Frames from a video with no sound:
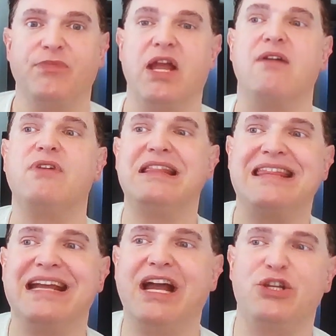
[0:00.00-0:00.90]

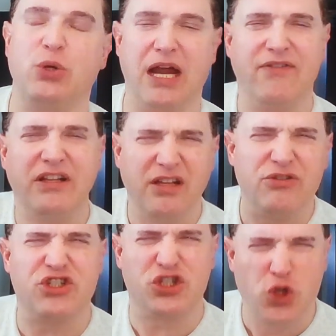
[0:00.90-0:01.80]
Everything I do, every little
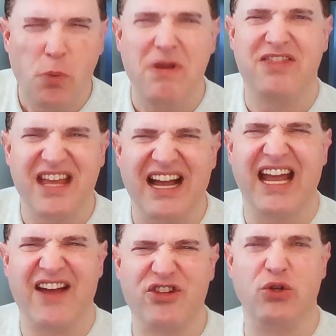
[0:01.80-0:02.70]
stupid thing I
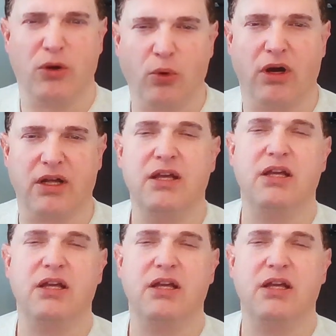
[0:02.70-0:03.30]
have to do at work,